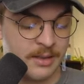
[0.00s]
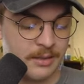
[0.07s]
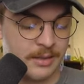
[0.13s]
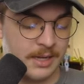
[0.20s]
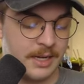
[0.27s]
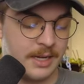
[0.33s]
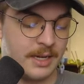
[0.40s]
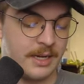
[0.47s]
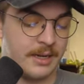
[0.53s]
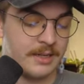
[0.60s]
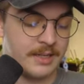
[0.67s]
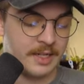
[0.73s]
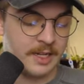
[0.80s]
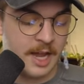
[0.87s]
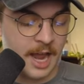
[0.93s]
the
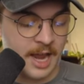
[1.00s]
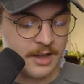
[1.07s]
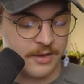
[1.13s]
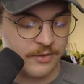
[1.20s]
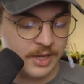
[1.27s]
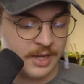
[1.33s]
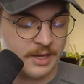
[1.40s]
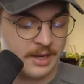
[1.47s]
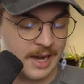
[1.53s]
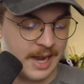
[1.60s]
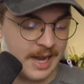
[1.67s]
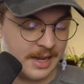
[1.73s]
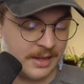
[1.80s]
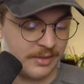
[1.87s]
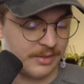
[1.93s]
decay of it
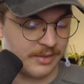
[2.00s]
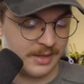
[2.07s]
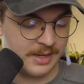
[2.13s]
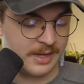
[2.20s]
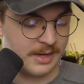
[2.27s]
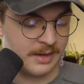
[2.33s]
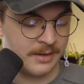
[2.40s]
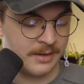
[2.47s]
and the